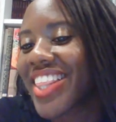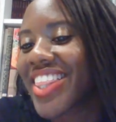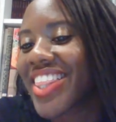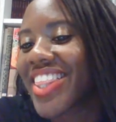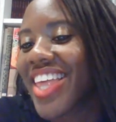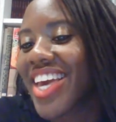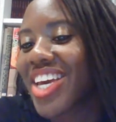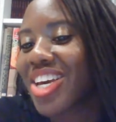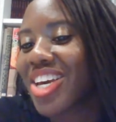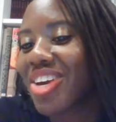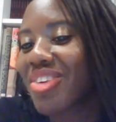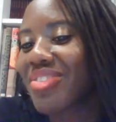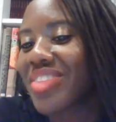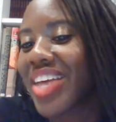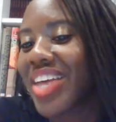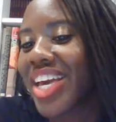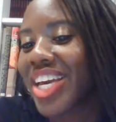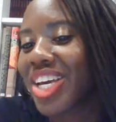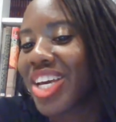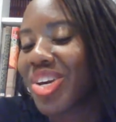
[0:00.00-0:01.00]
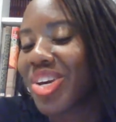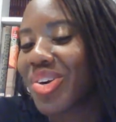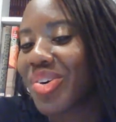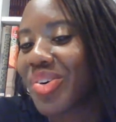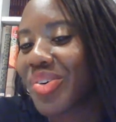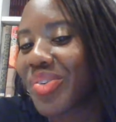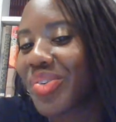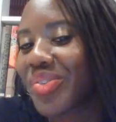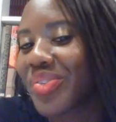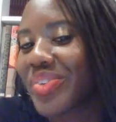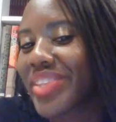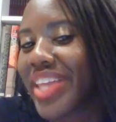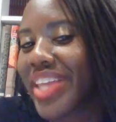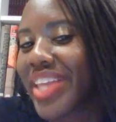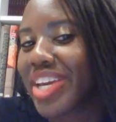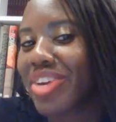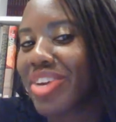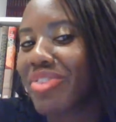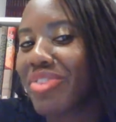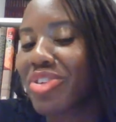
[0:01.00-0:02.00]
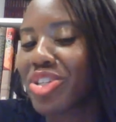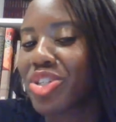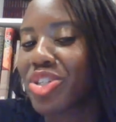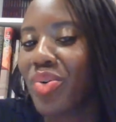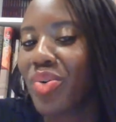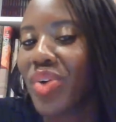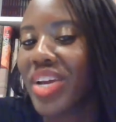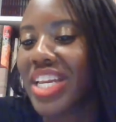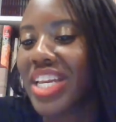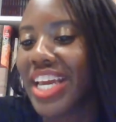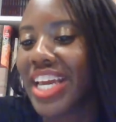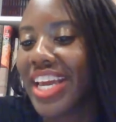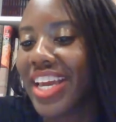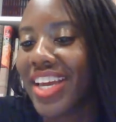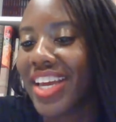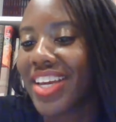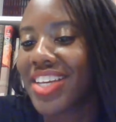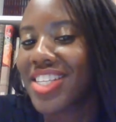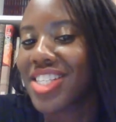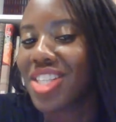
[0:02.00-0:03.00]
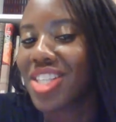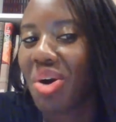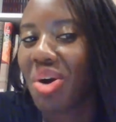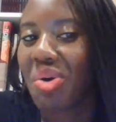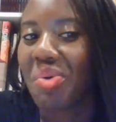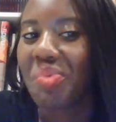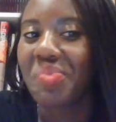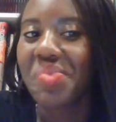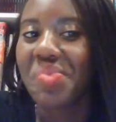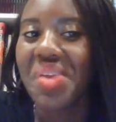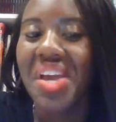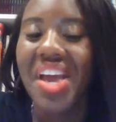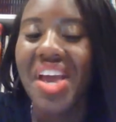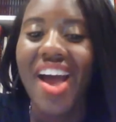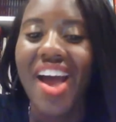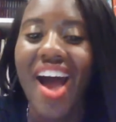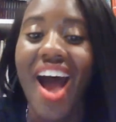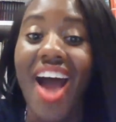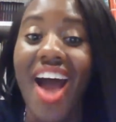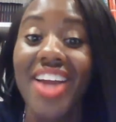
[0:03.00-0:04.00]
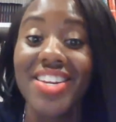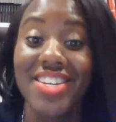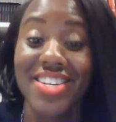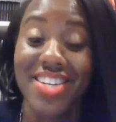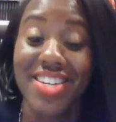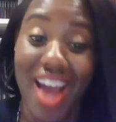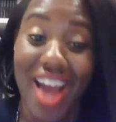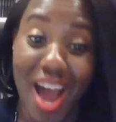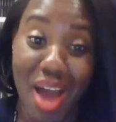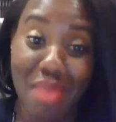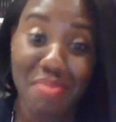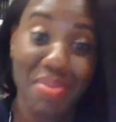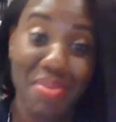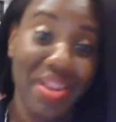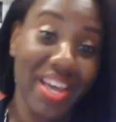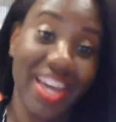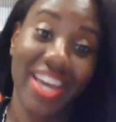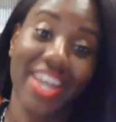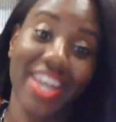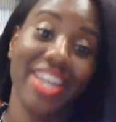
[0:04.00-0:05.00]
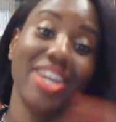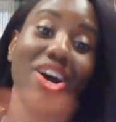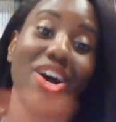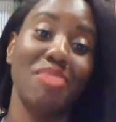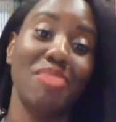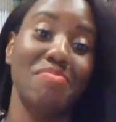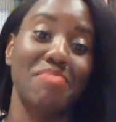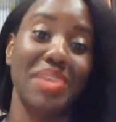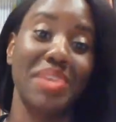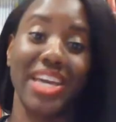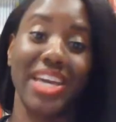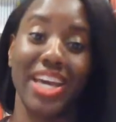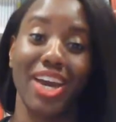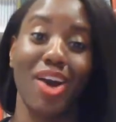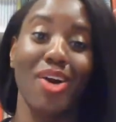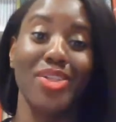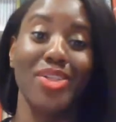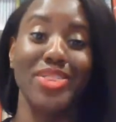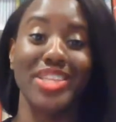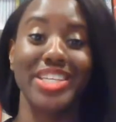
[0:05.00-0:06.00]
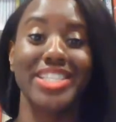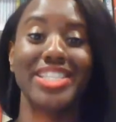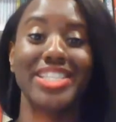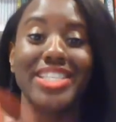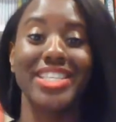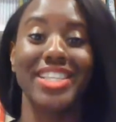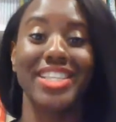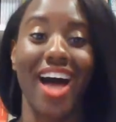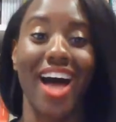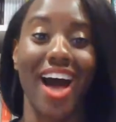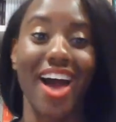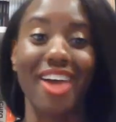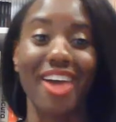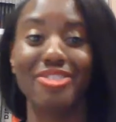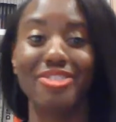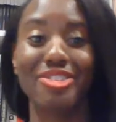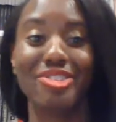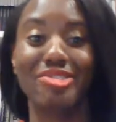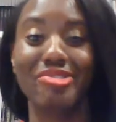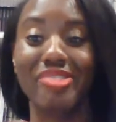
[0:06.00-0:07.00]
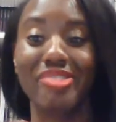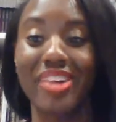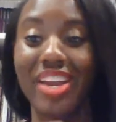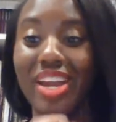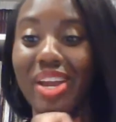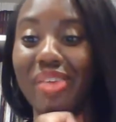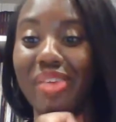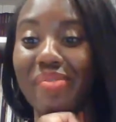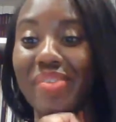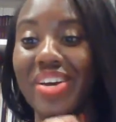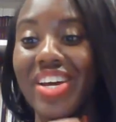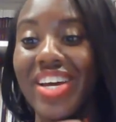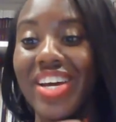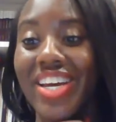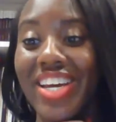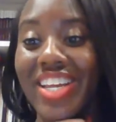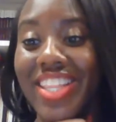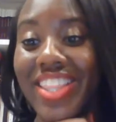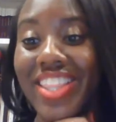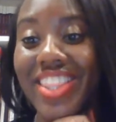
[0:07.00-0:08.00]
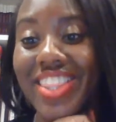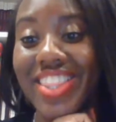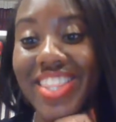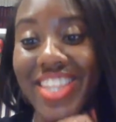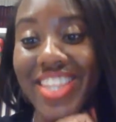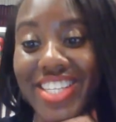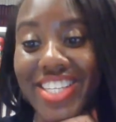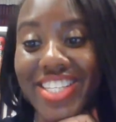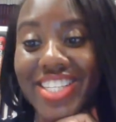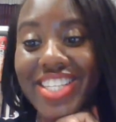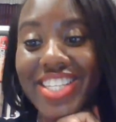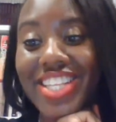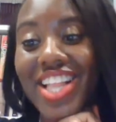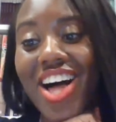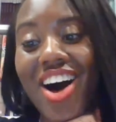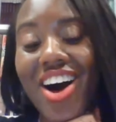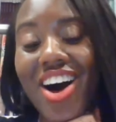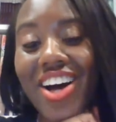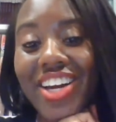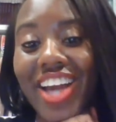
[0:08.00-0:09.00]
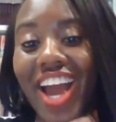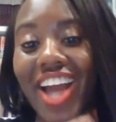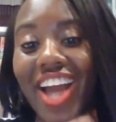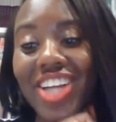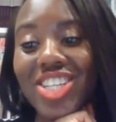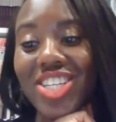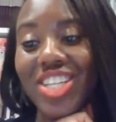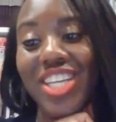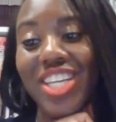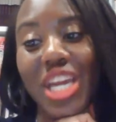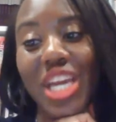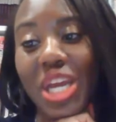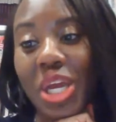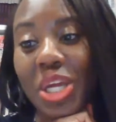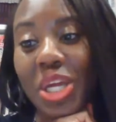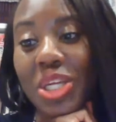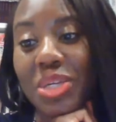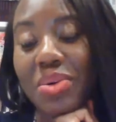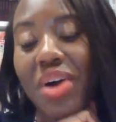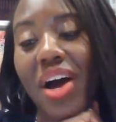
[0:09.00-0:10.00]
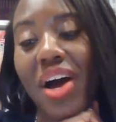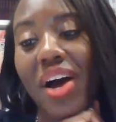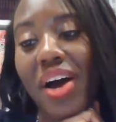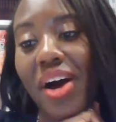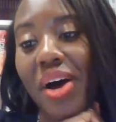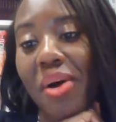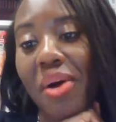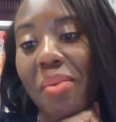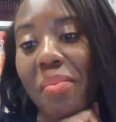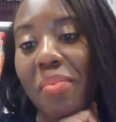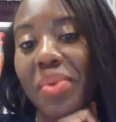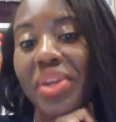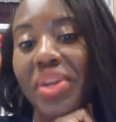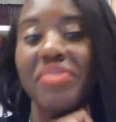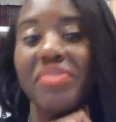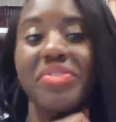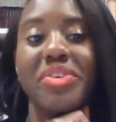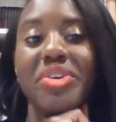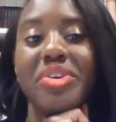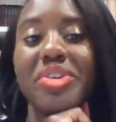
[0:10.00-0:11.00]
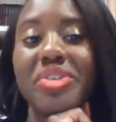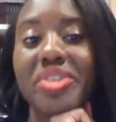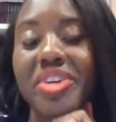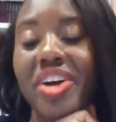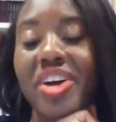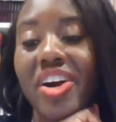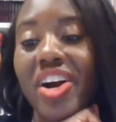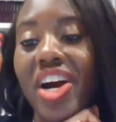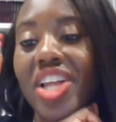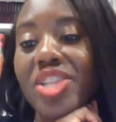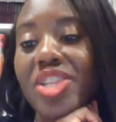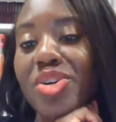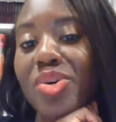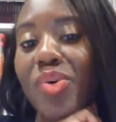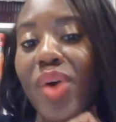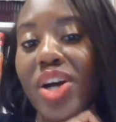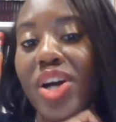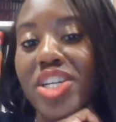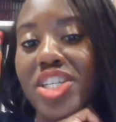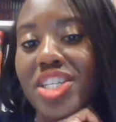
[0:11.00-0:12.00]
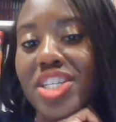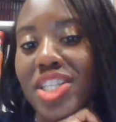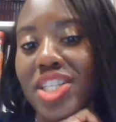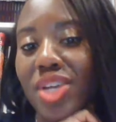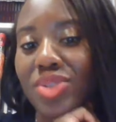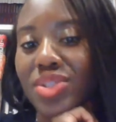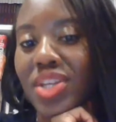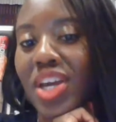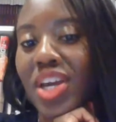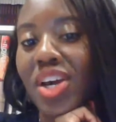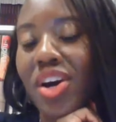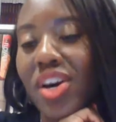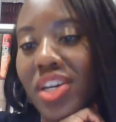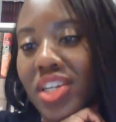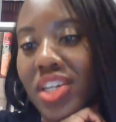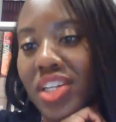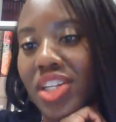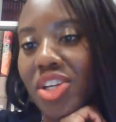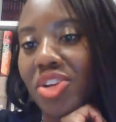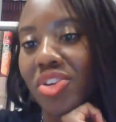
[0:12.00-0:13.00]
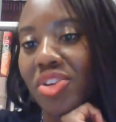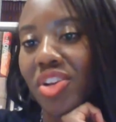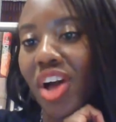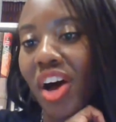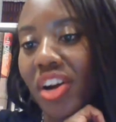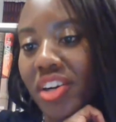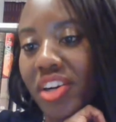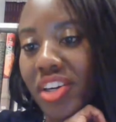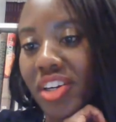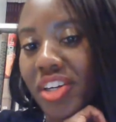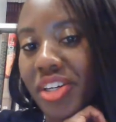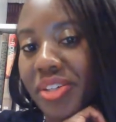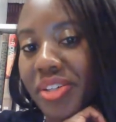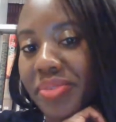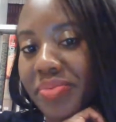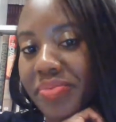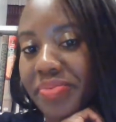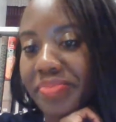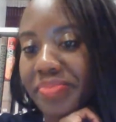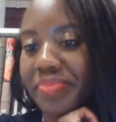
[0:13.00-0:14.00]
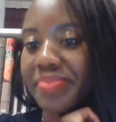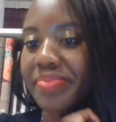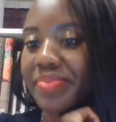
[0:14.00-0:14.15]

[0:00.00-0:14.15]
Thank you. Thank you. Thank you for joining. So I did not plan on being on this live stream this long, actually. But if there are other questions, I'll stay on a little longer.